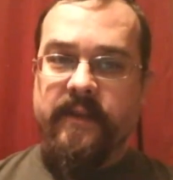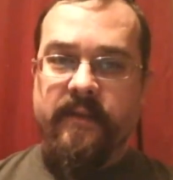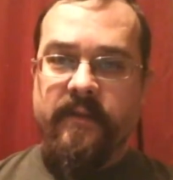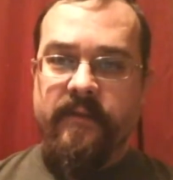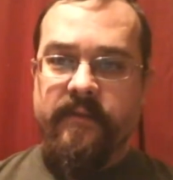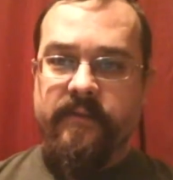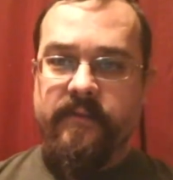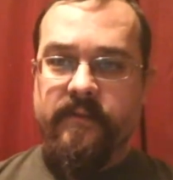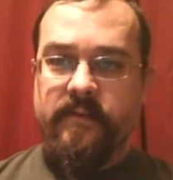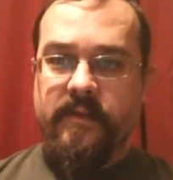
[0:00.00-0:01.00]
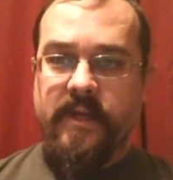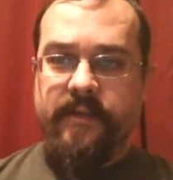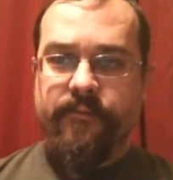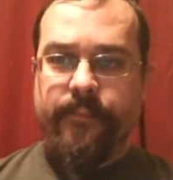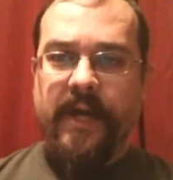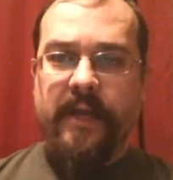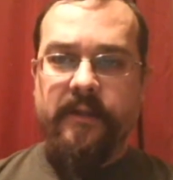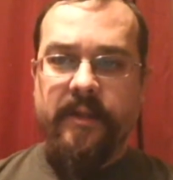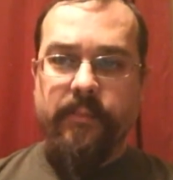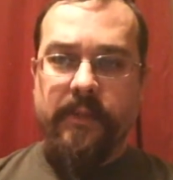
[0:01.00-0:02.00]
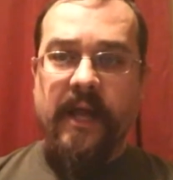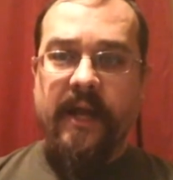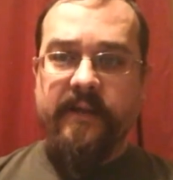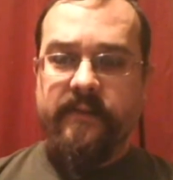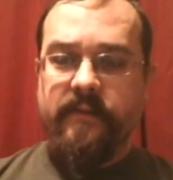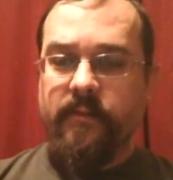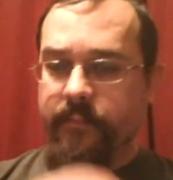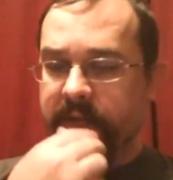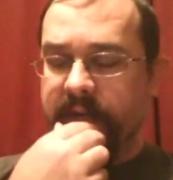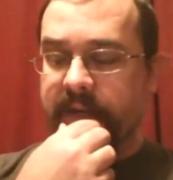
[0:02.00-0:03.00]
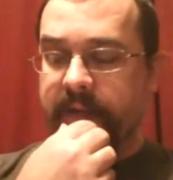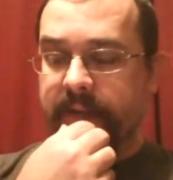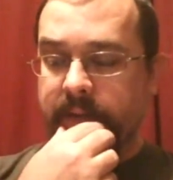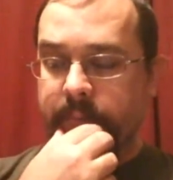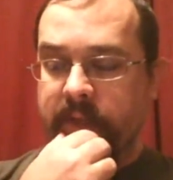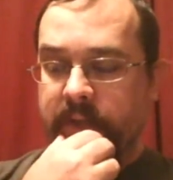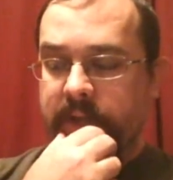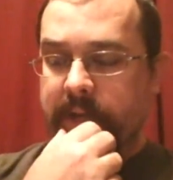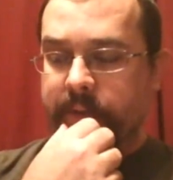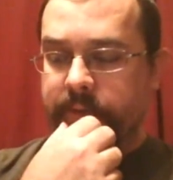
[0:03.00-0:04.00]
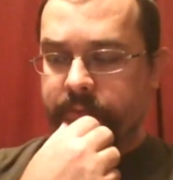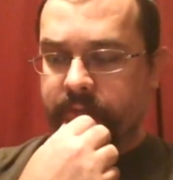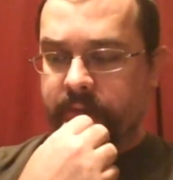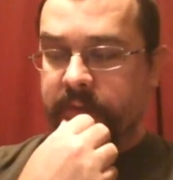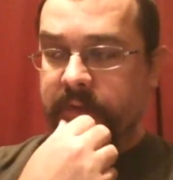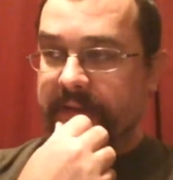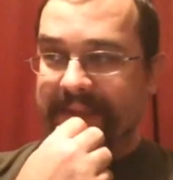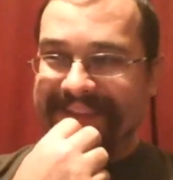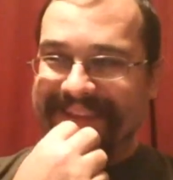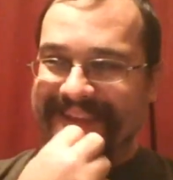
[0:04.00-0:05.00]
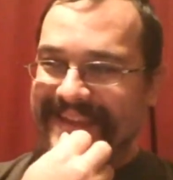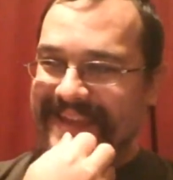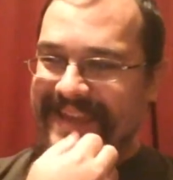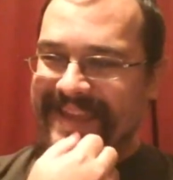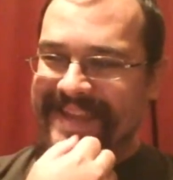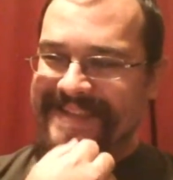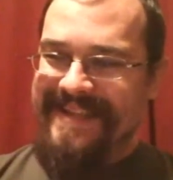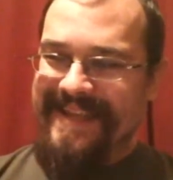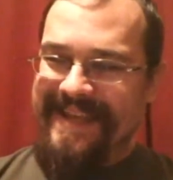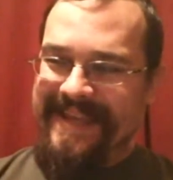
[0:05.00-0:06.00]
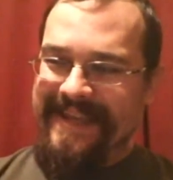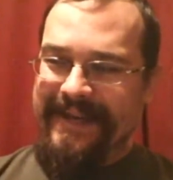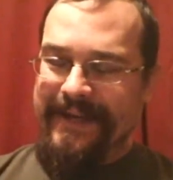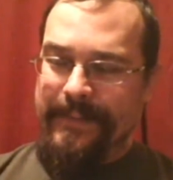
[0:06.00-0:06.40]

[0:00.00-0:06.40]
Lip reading: is kind of bodily blocked by our Ozar. And he